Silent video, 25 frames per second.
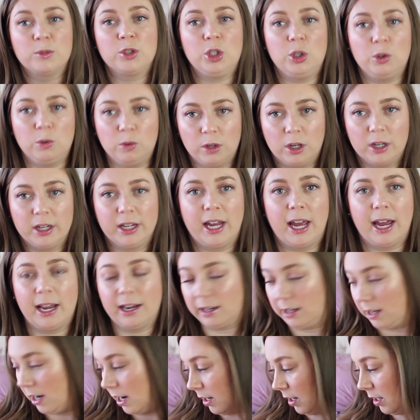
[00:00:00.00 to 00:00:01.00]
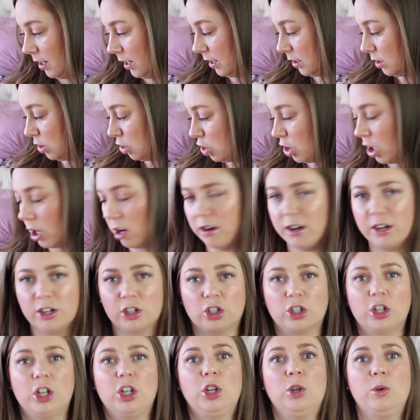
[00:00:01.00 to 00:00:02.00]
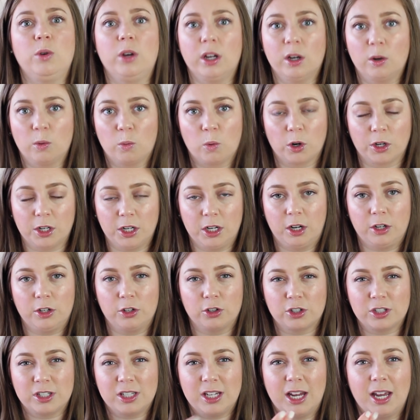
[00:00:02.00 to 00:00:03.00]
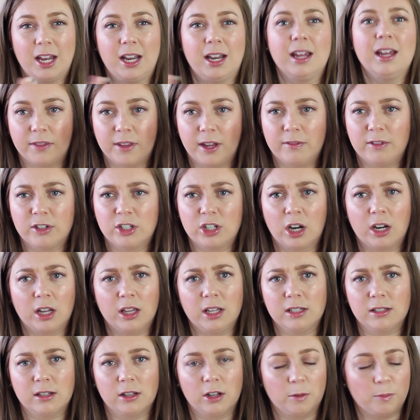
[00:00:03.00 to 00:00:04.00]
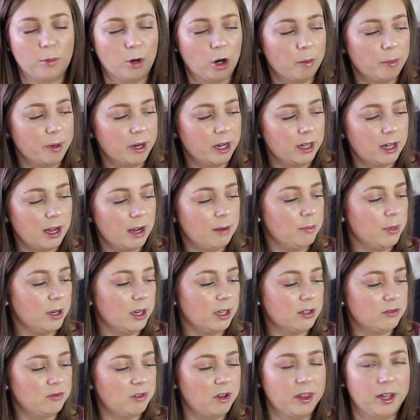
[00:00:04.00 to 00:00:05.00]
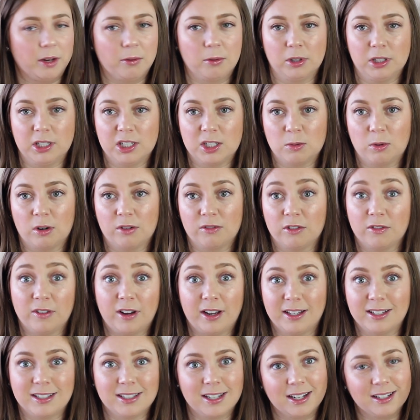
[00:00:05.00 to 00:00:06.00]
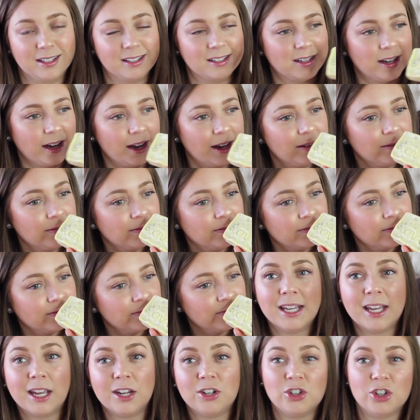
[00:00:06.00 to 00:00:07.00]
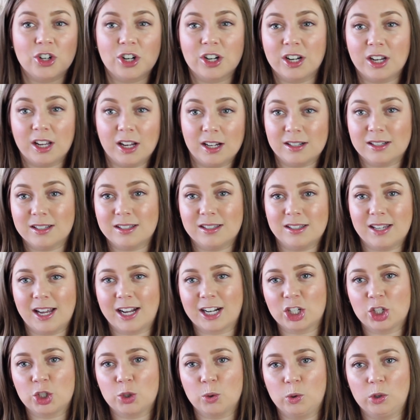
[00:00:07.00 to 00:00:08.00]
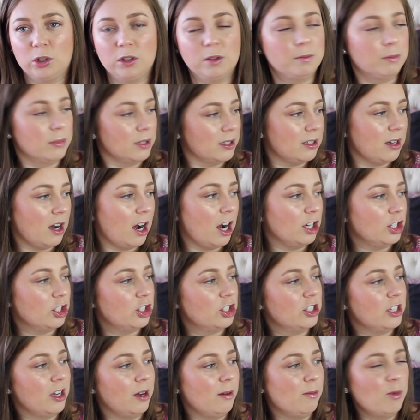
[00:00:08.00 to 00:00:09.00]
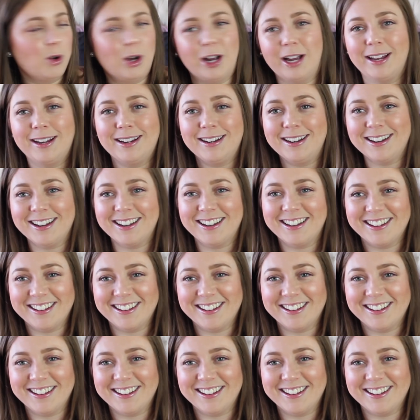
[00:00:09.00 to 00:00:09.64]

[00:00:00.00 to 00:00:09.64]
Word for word: So you, again, kind of like the Cherryish thing, you get it working on your skin. They have a ton of these in their permanent line, but it's fun. They released one for Valentine's Day. In case you're going to get sexual and massage someone.